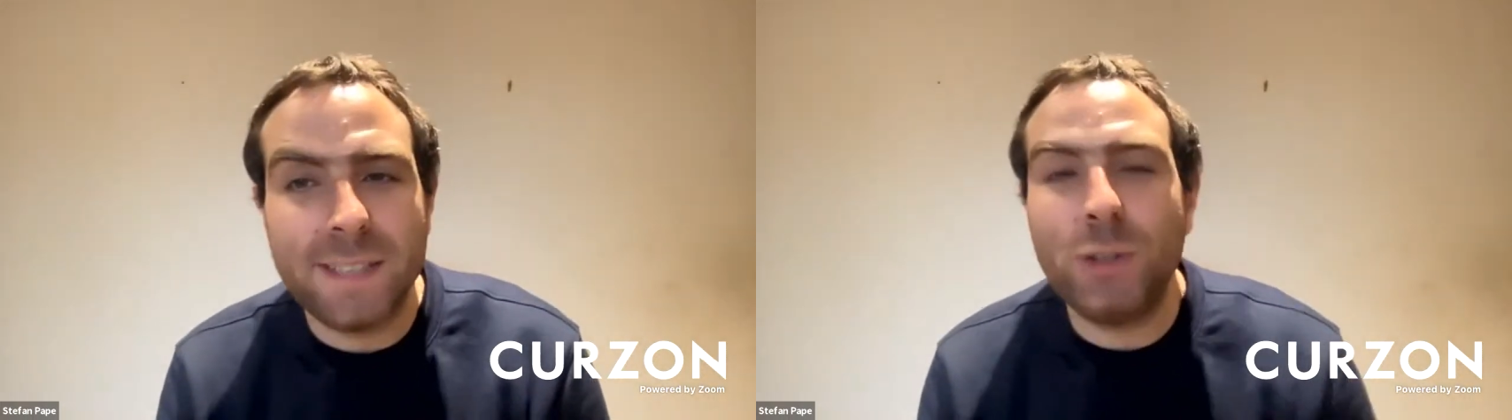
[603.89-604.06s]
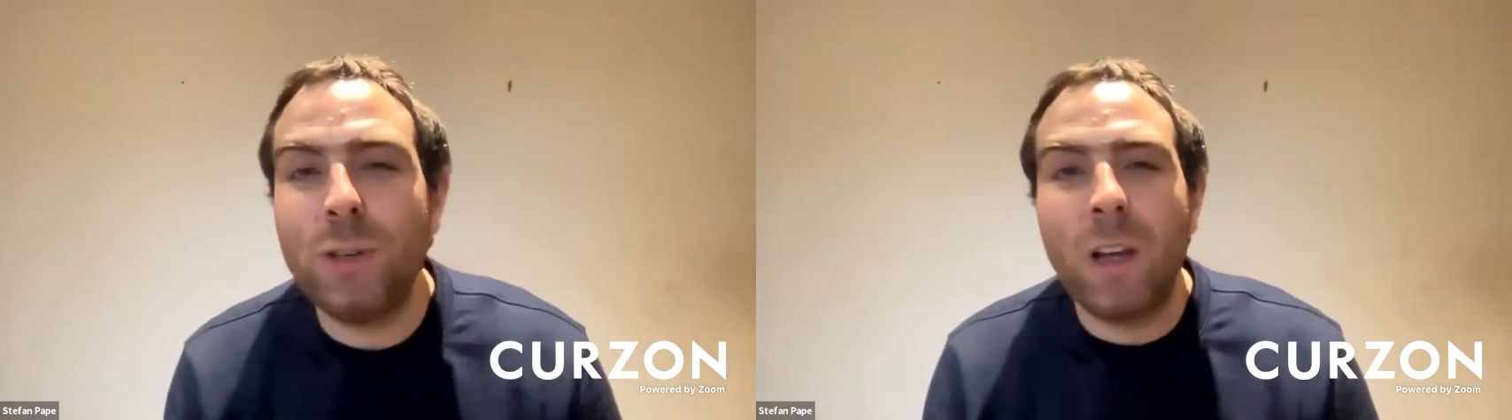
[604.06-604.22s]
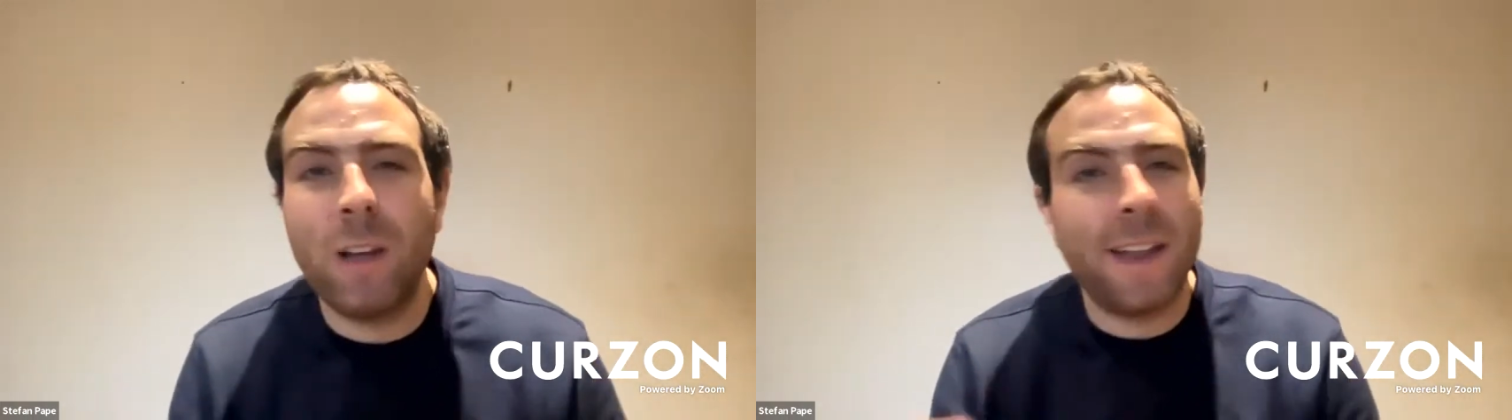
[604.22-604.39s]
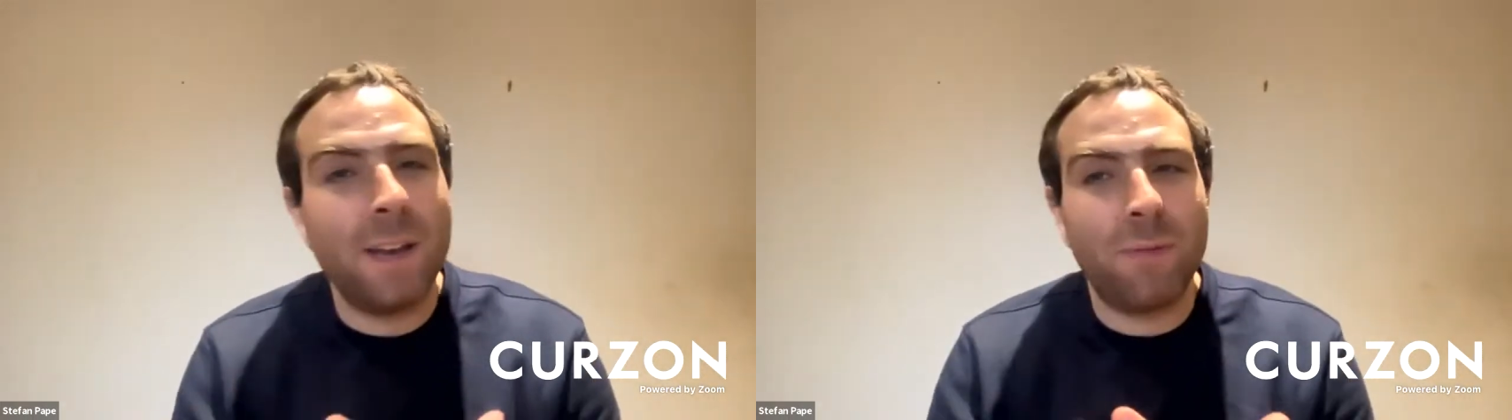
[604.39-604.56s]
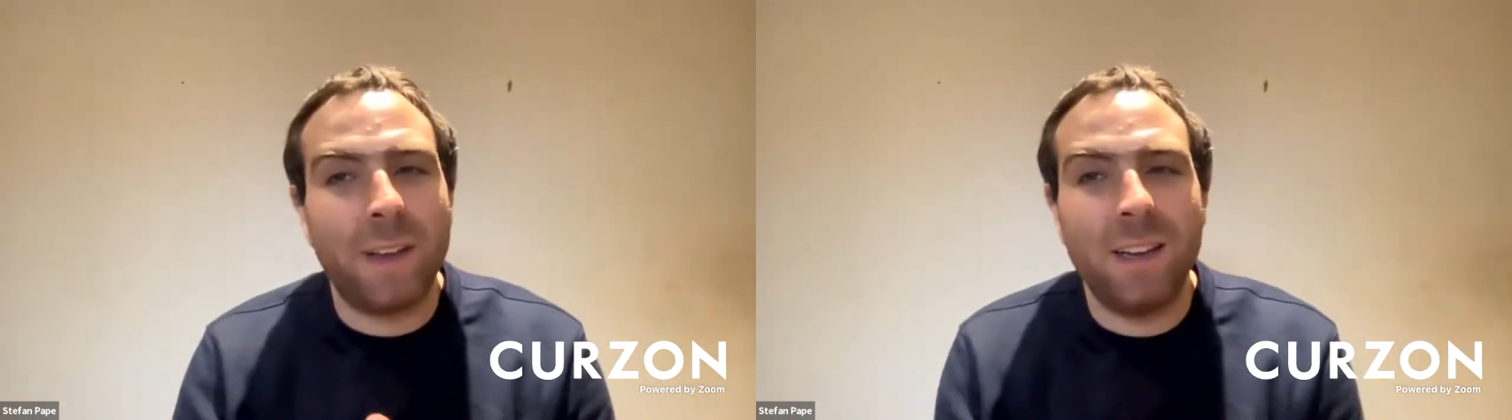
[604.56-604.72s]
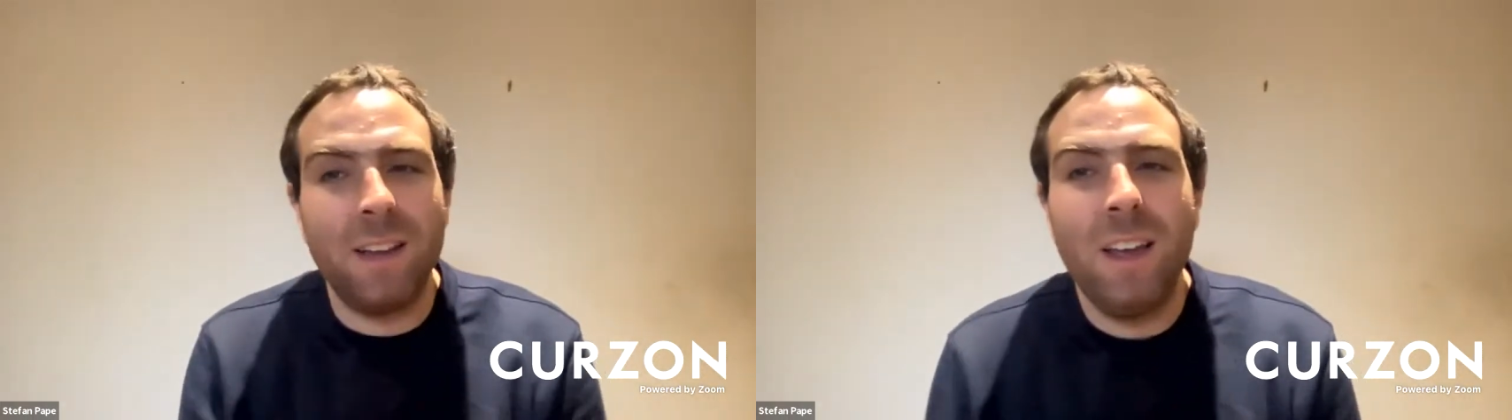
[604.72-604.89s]
Did you learn
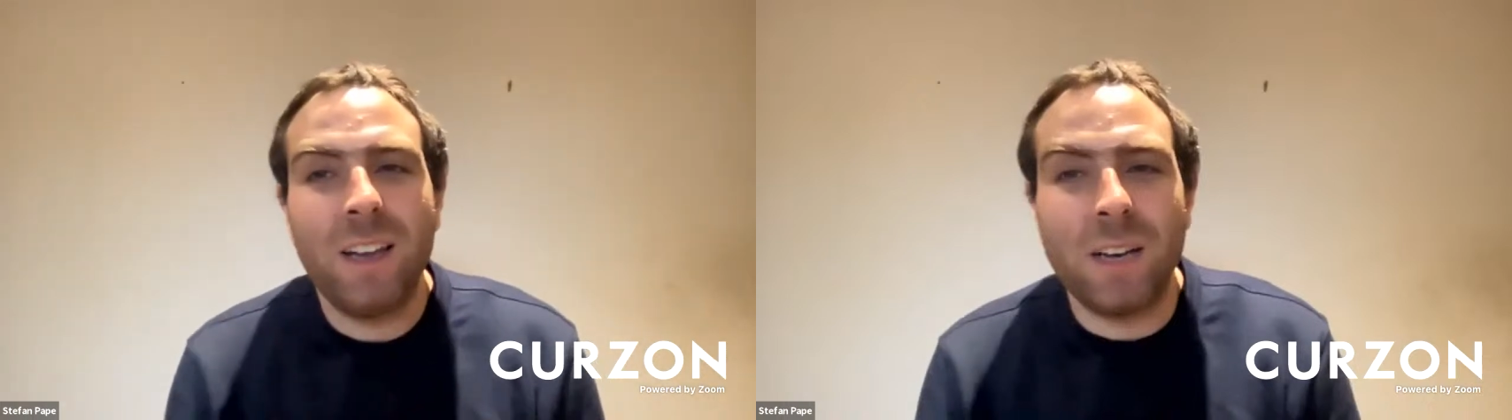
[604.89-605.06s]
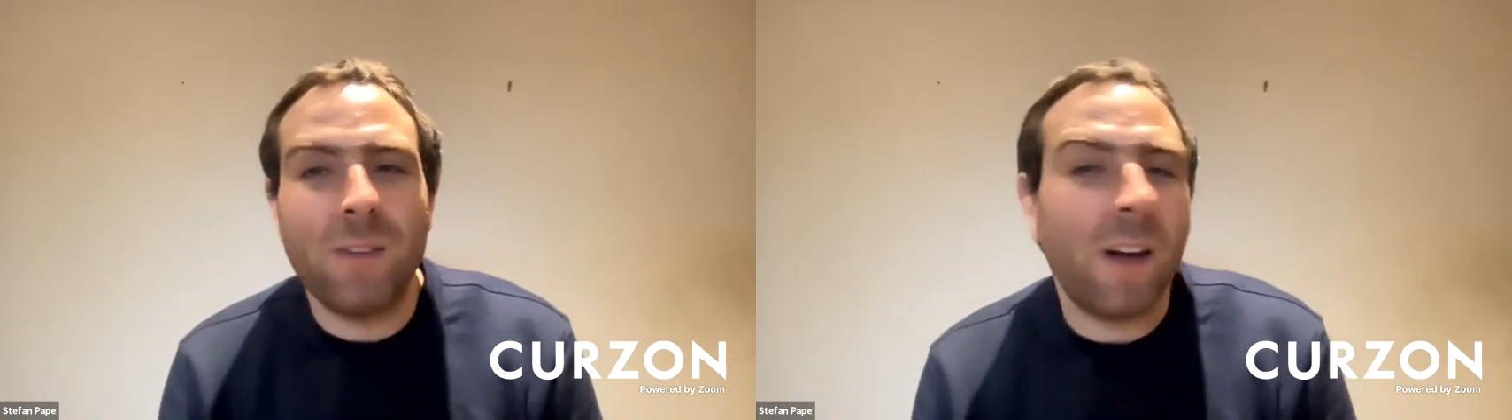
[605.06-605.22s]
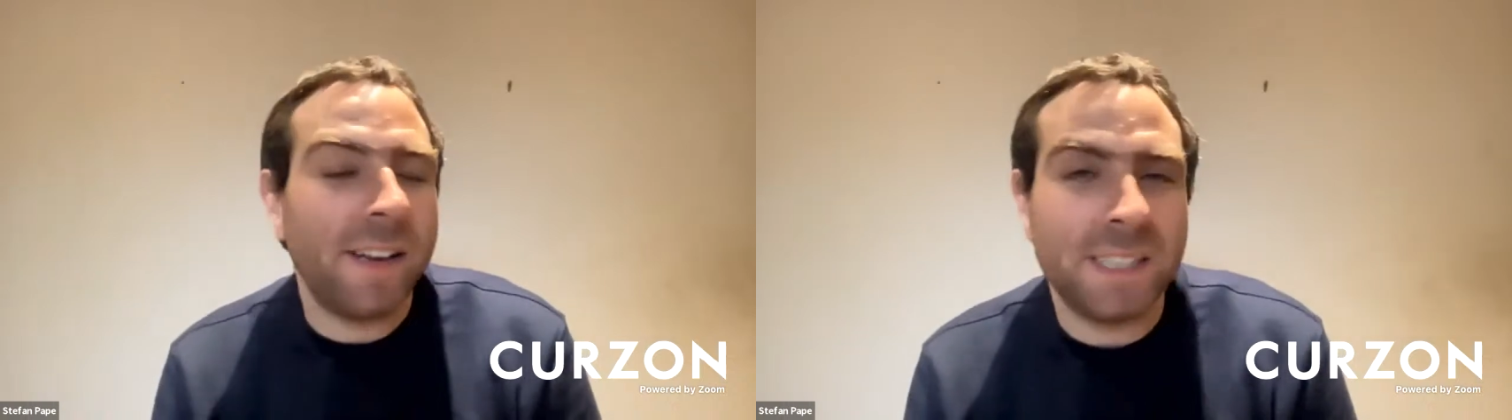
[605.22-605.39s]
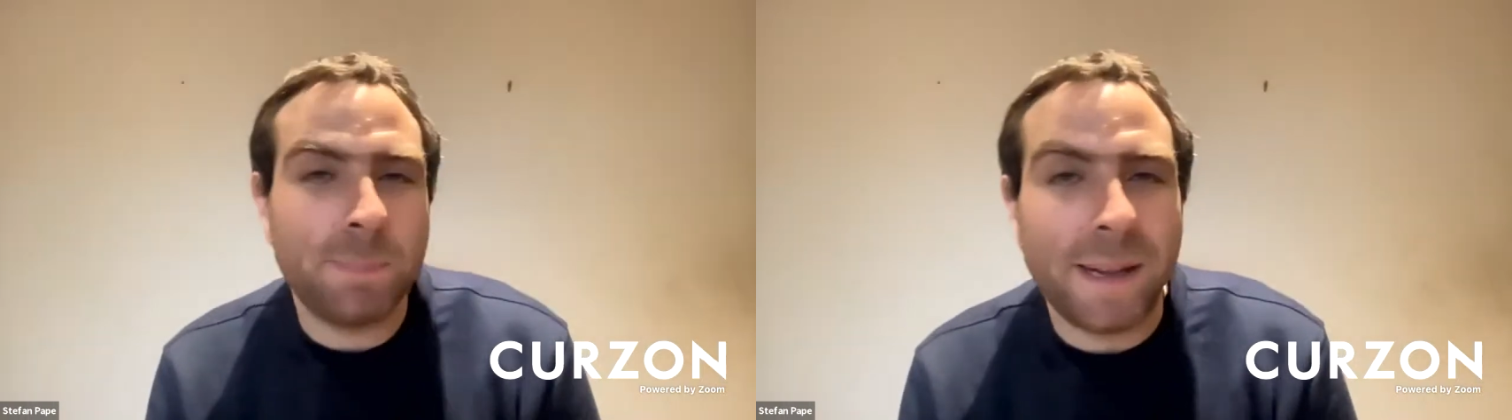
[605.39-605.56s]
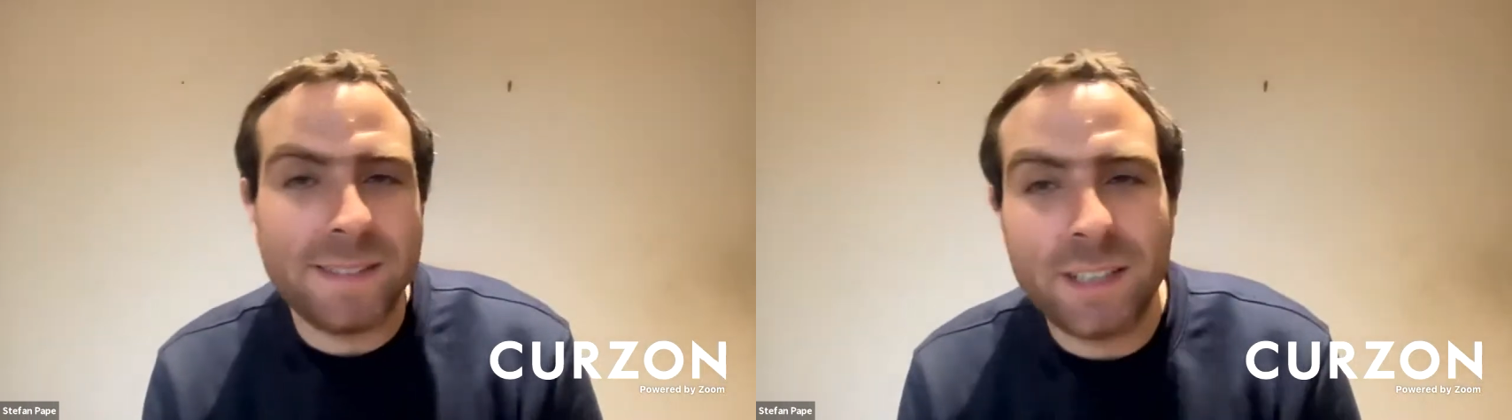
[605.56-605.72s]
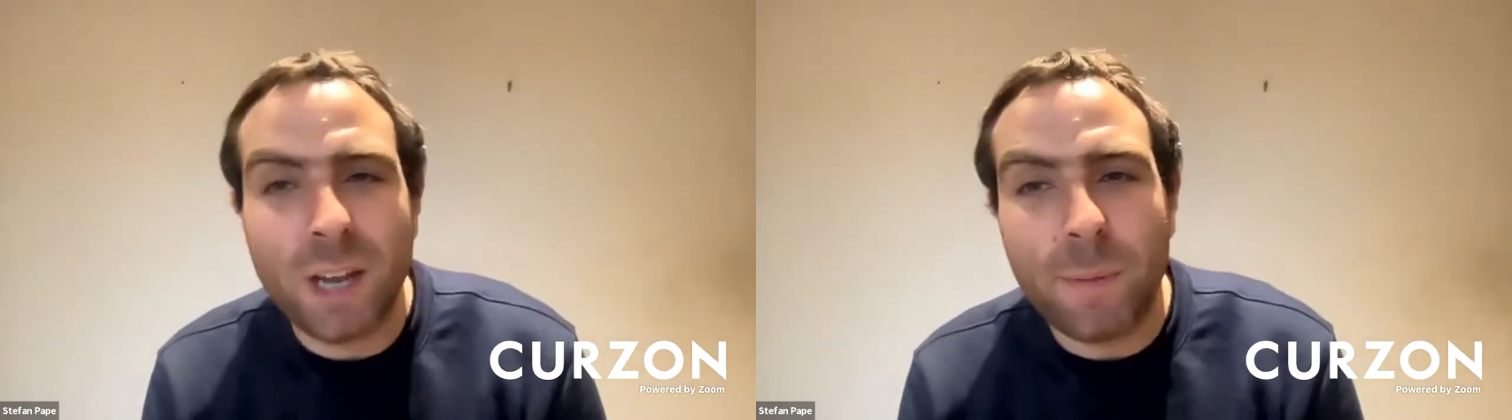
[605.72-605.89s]
anything kind of
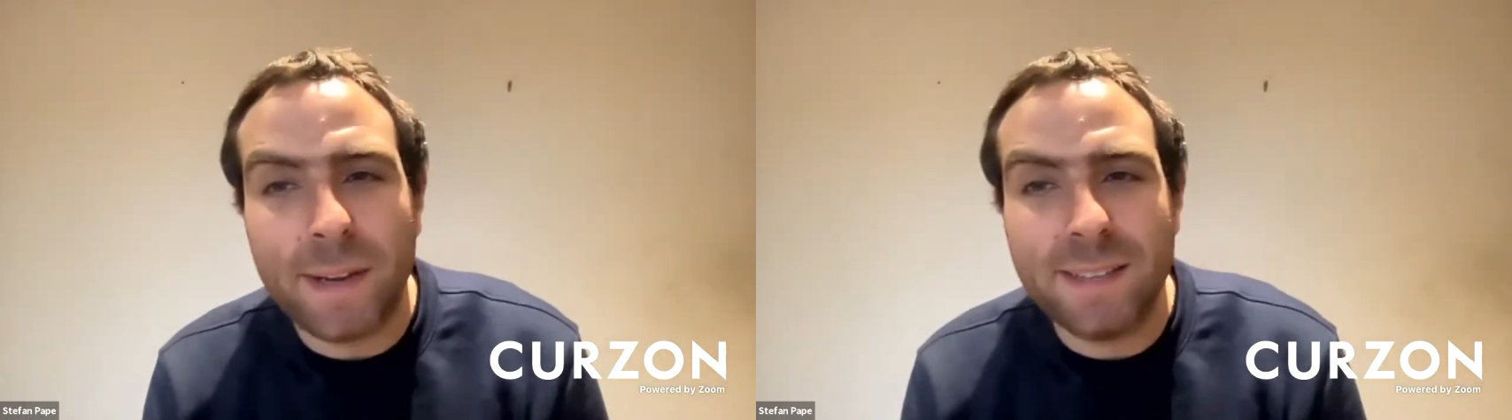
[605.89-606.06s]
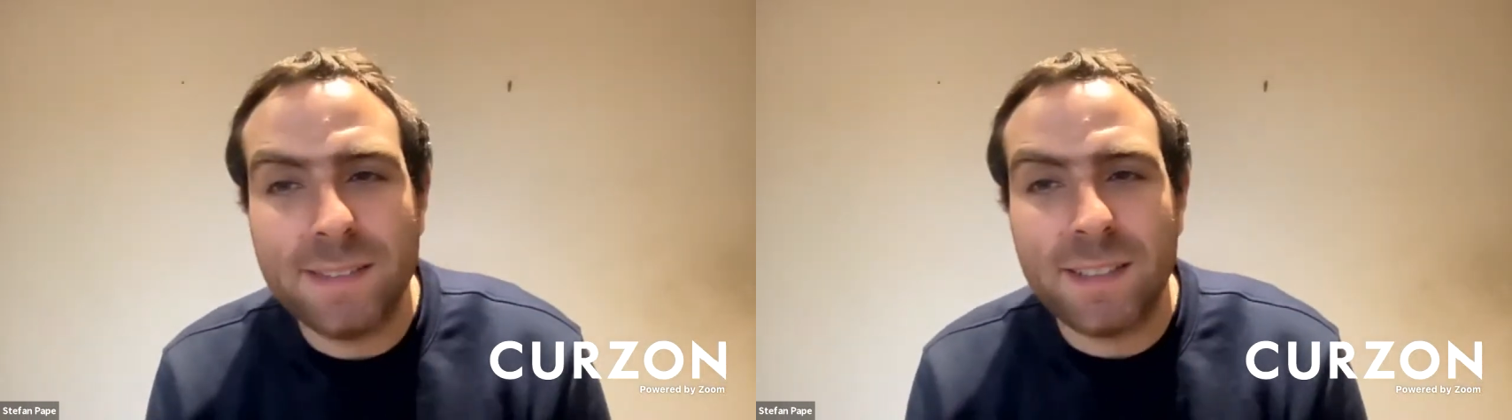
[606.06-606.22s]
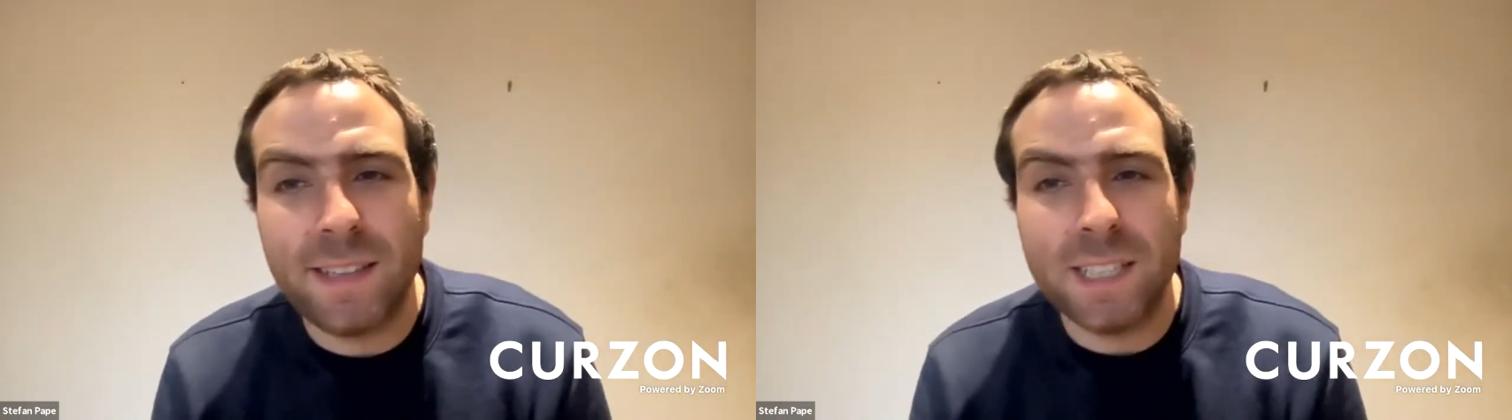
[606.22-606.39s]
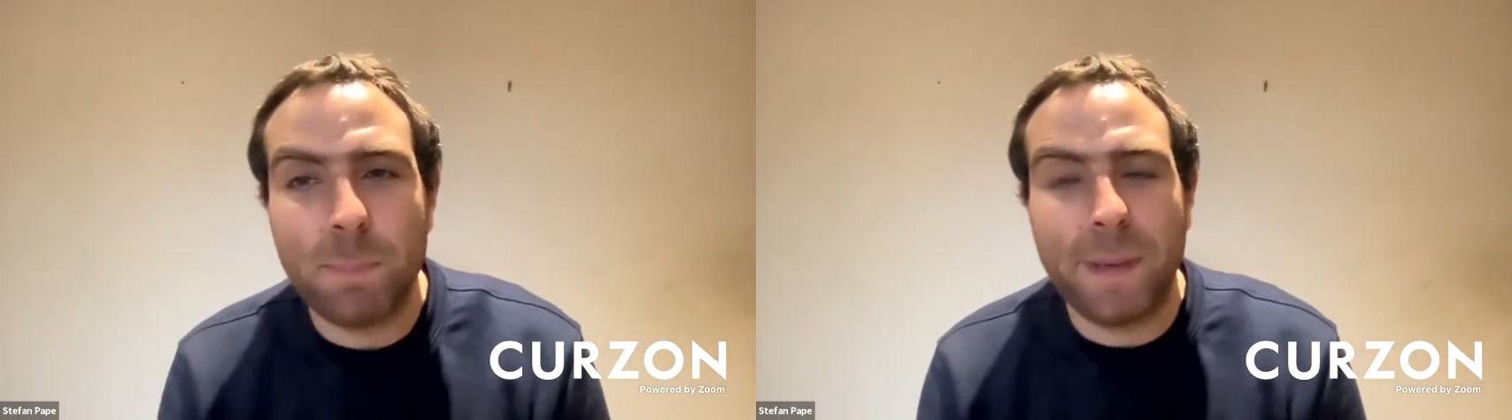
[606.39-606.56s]
unexpected going into this,